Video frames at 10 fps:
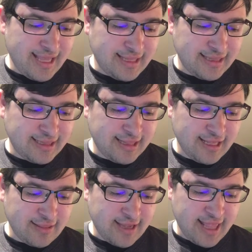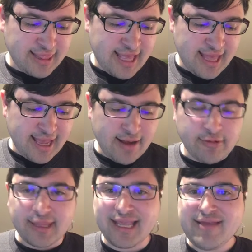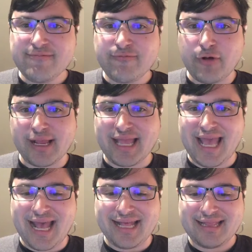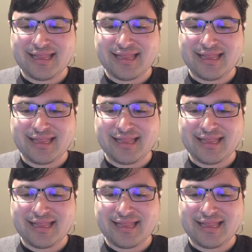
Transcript: now let's take a look at that hourly forecast.